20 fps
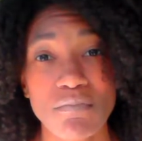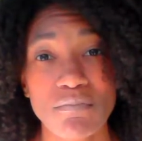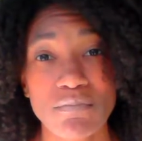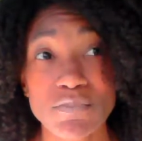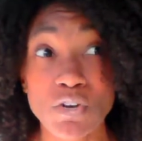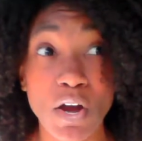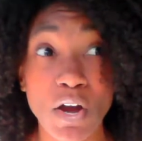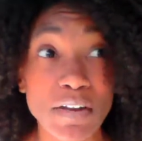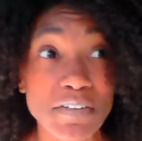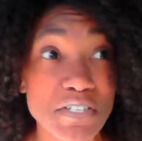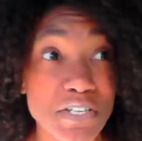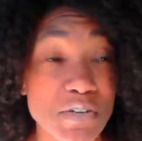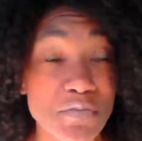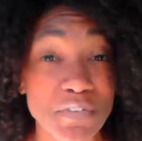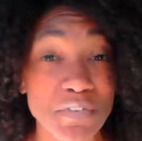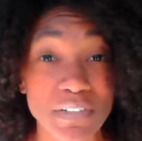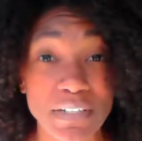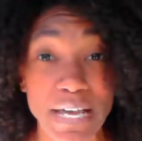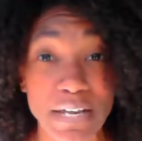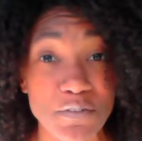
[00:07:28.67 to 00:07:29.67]
daunting
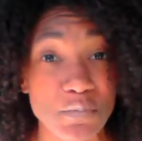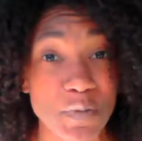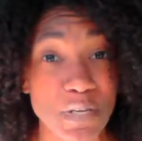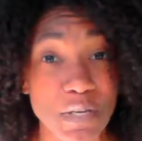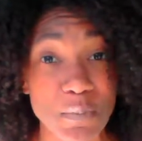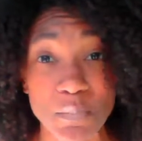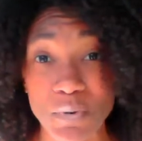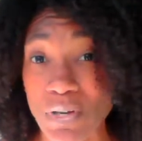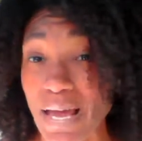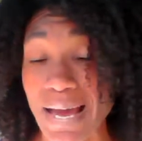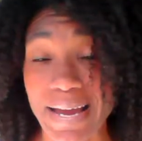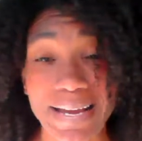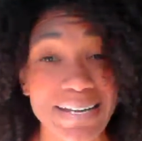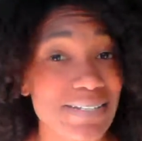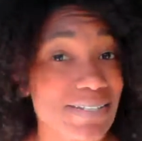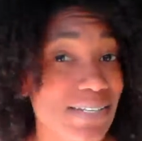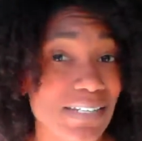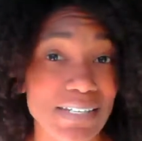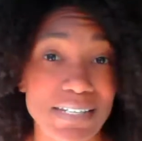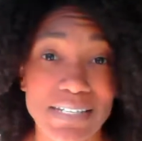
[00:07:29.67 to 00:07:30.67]
for a lot of people. I
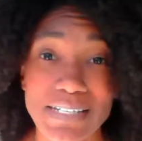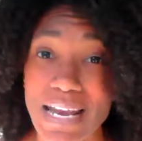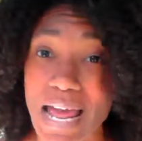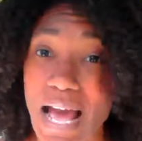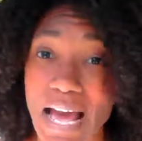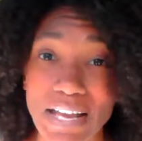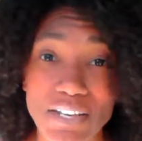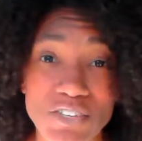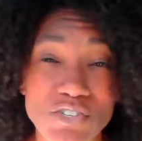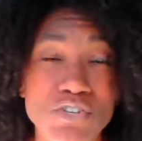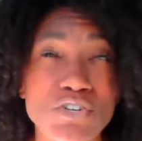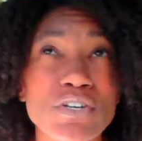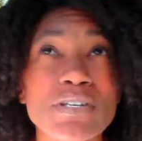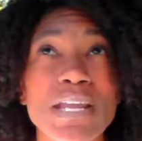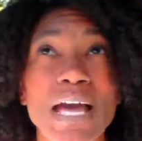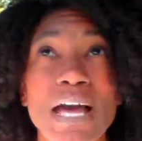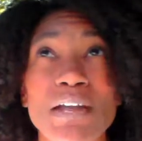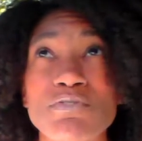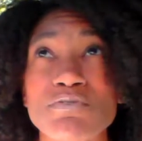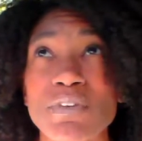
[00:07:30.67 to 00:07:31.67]
could
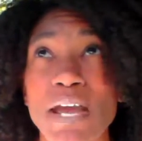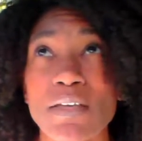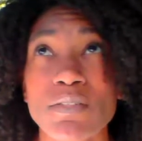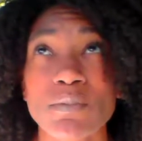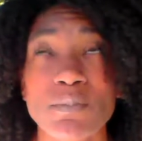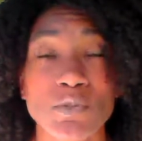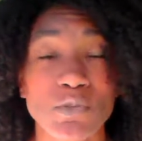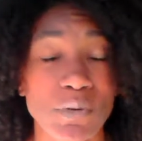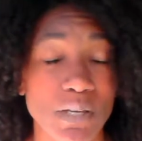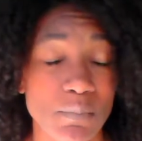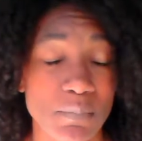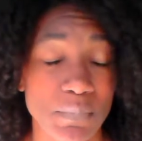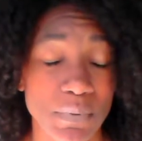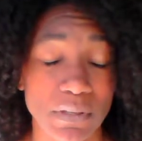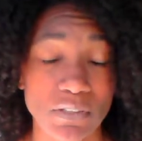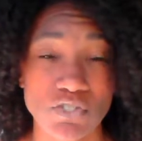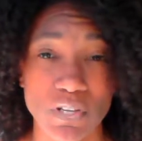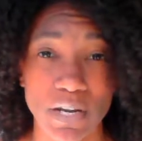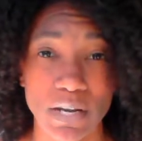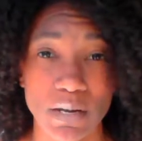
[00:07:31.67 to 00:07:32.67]
not fathom doing a
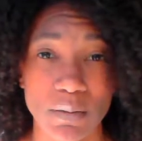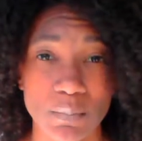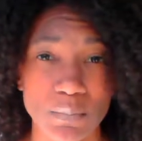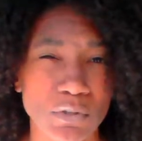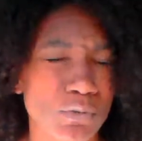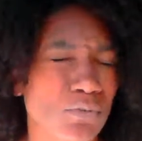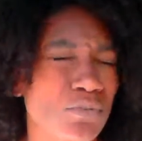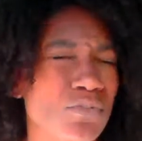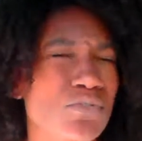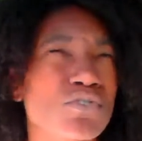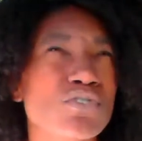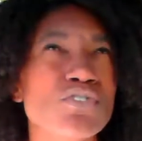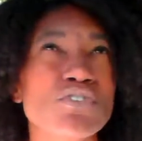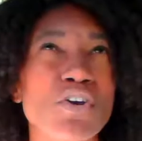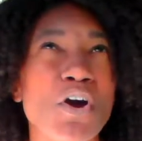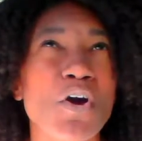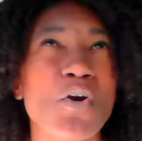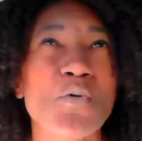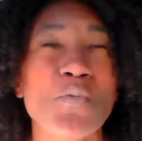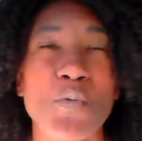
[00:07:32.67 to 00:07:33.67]
big chop. There was
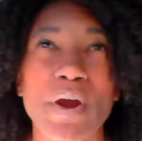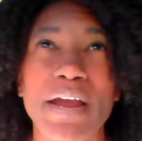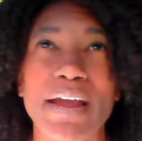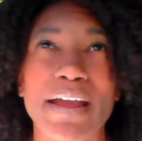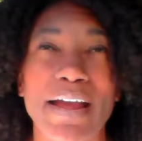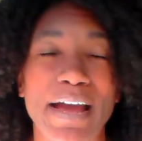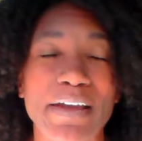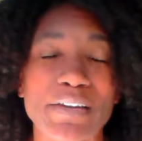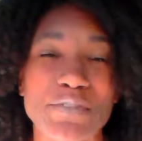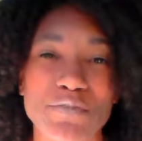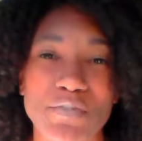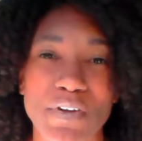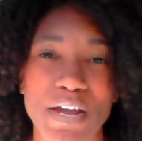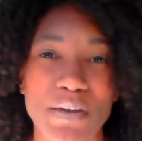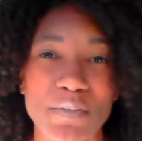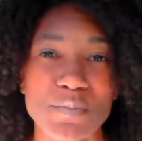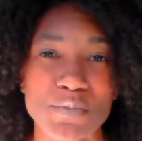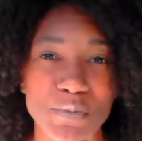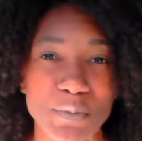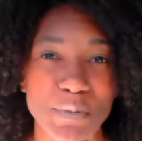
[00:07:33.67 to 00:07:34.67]
no way I could
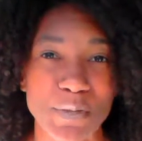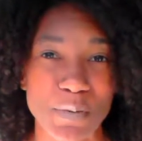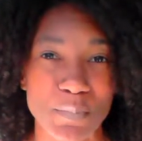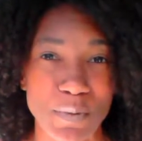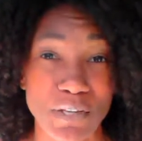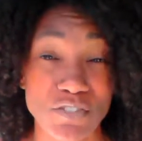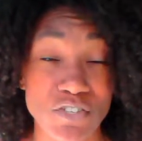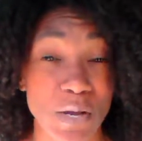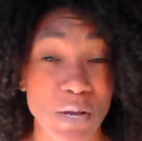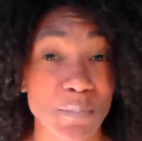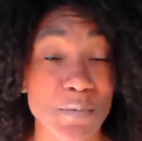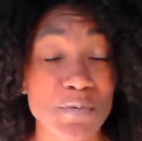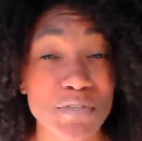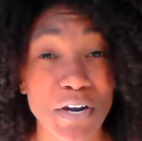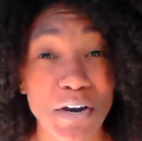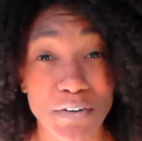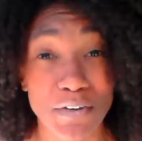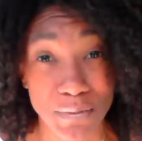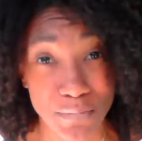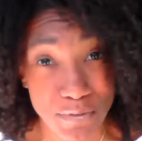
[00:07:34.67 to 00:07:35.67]
fathom doing a big chop. It was
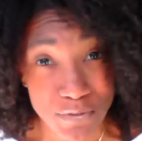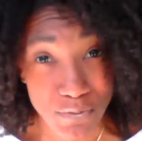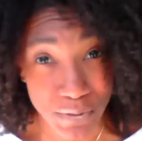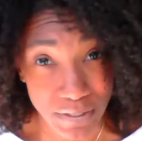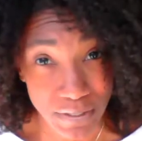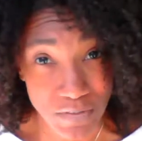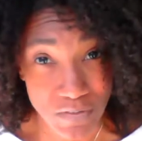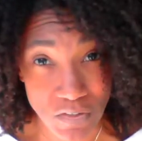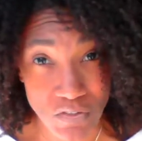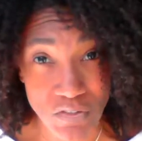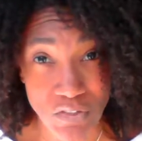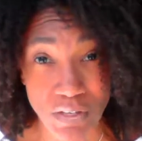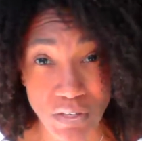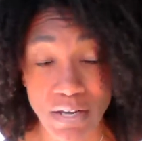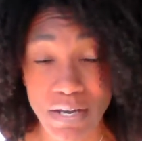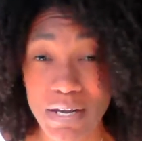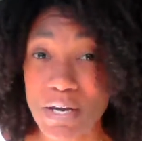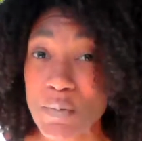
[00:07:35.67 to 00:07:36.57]
hard enough to transition.